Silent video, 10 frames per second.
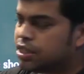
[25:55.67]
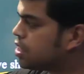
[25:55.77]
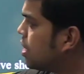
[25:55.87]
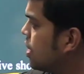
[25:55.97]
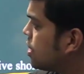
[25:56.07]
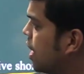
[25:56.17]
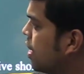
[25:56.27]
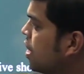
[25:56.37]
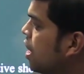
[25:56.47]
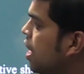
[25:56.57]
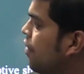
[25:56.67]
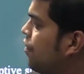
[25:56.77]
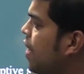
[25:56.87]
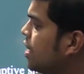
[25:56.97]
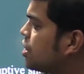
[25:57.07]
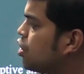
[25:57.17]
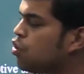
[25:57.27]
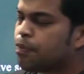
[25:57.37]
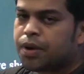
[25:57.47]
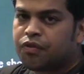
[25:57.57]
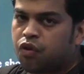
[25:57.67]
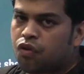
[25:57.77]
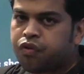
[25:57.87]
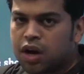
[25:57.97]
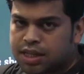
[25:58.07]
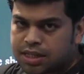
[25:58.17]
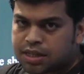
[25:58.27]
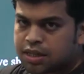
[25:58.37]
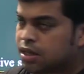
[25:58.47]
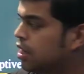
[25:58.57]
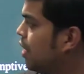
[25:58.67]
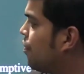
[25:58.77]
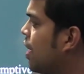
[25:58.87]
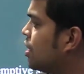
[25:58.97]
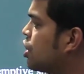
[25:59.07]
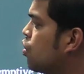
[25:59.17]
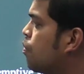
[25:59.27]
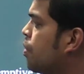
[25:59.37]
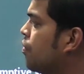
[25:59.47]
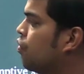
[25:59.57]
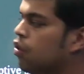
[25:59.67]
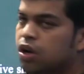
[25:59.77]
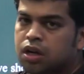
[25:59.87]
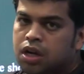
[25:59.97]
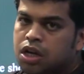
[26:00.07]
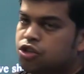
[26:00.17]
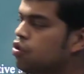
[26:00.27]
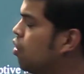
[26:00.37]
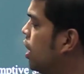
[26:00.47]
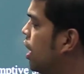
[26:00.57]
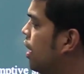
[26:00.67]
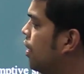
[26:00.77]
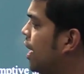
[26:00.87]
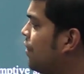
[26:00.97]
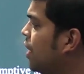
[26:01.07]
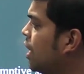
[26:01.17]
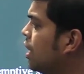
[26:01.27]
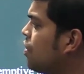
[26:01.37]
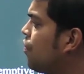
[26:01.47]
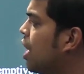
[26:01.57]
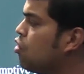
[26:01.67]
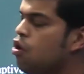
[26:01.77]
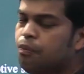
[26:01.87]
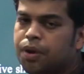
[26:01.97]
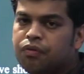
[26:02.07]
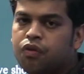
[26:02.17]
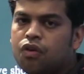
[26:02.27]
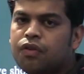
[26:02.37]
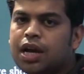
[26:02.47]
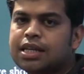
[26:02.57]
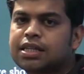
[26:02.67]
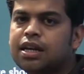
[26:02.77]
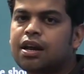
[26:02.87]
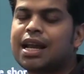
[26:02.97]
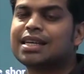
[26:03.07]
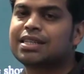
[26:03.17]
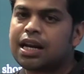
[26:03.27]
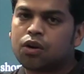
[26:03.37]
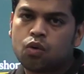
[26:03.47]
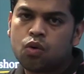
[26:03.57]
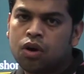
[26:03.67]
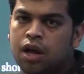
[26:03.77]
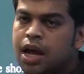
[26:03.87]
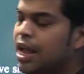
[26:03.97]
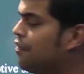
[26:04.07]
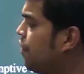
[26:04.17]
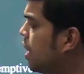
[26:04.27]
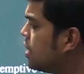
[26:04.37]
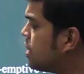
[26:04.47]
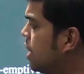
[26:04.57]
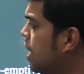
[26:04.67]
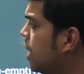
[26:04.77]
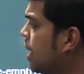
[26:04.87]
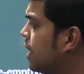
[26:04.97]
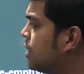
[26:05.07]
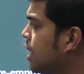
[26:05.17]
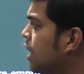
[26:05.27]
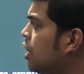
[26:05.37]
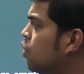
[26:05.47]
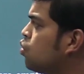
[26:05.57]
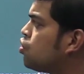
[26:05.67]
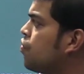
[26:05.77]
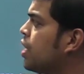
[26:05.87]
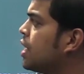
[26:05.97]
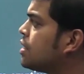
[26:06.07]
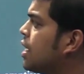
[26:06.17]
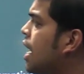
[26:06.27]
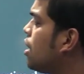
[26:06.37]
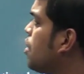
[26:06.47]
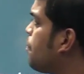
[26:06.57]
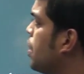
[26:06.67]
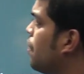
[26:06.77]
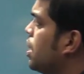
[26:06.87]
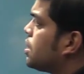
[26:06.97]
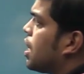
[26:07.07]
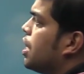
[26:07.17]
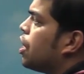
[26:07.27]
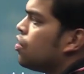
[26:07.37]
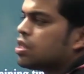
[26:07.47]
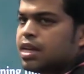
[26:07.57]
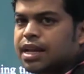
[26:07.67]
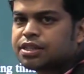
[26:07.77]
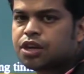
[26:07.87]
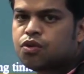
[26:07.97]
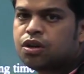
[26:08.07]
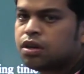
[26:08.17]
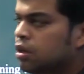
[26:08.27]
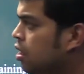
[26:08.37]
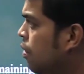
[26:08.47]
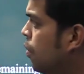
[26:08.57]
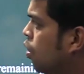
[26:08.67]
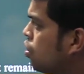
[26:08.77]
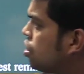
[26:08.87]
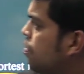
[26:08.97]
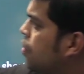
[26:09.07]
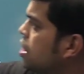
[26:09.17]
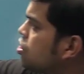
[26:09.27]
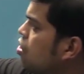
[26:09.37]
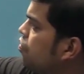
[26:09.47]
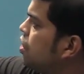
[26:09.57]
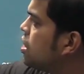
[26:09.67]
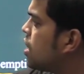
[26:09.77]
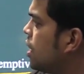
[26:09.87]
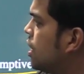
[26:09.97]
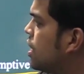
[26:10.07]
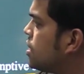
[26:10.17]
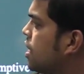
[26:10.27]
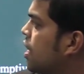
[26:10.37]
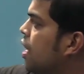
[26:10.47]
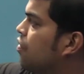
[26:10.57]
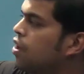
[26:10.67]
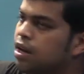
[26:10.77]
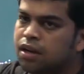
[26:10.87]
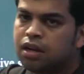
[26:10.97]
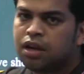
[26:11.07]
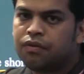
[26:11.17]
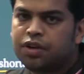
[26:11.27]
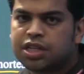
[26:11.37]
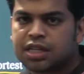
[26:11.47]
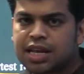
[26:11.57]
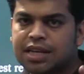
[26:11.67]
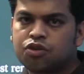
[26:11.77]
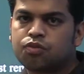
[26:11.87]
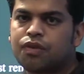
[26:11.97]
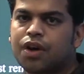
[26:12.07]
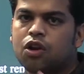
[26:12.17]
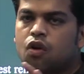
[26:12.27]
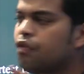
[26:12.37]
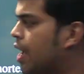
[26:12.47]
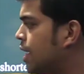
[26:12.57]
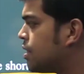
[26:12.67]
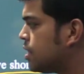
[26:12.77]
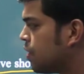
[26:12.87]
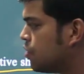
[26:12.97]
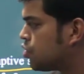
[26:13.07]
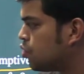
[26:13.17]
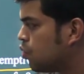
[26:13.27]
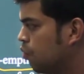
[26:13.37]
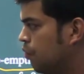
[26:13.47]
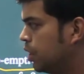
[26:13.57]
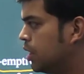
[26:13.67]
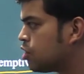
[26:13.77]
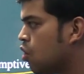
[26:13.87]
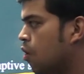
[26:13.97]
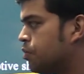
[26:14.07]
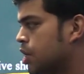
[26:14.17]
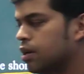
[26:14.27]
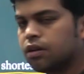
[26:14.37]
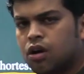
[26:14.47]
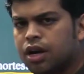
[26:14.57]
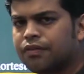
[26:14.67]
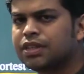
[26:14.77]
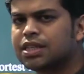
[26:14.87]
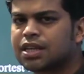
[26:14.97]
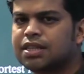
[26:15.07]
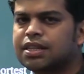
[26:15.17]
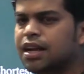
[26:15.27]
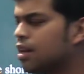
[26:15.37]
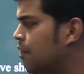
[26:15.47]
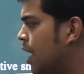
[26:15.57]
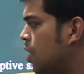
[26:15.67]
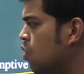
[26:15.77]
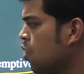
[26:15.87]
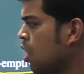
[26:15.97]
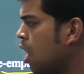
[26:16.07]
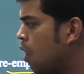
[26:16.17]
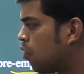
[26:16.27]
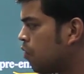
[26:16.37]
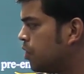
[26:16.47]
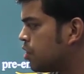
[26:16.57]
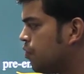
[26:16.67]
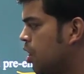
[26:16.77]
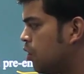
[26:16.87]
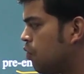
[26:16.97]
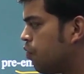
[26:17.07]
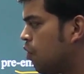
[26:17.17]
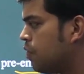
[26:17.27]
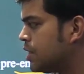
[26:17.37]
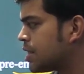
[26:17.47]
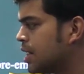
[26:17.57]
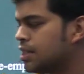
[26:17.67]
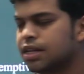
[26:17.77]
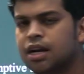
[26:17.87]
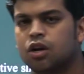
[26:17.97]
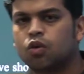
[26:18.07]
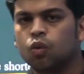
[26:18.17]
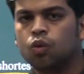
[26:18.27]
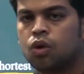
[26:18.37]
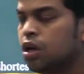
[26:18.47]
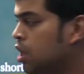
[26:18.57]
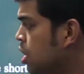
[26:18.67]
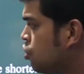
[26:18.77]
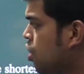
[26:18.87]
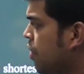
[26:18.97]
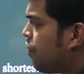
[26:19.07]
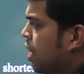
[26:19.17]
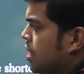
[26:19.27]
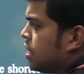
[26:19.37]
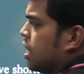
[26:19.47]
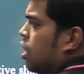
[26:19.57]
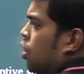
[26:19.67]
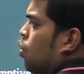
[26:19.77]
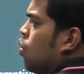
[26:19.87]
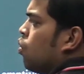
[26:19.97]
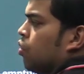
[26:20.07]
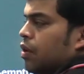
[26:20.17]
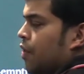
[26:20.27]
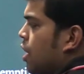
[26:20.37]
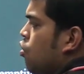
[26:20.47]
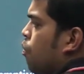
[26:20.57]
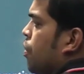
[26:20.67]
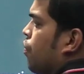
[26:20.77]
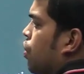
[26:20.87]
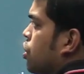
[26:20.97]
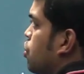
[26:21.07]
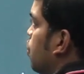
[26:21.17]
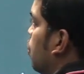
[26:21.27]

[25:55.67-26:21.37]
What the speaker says: Just understand. If we execute P4 first, if we execute P4, so definitely the value of P4 we consider less than 2. If we consider it exactly 2, so we can say that the P1 is continuously executed because the burst of this and this is equal. We just assume the value of x is equals to 2 with this option. Got it? We just consider the value out of this 1 to 4, we just consider 2. So if we consider 2, the value of P4 is 2.